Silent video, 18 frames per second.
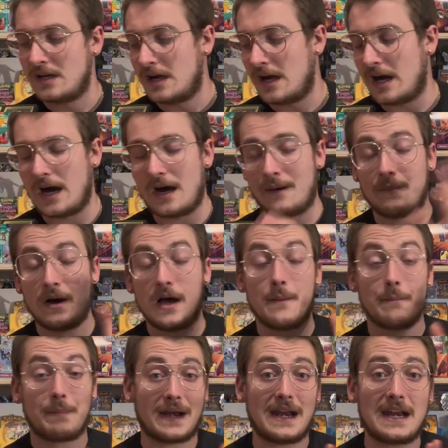Um,
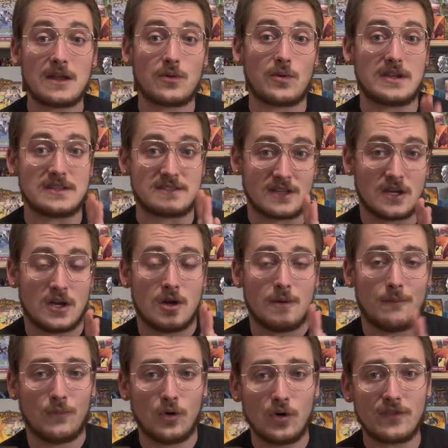but anyways,
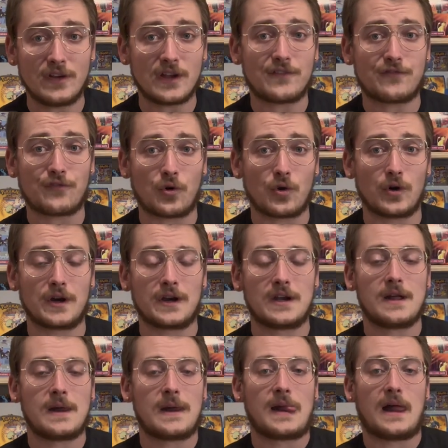moving forward,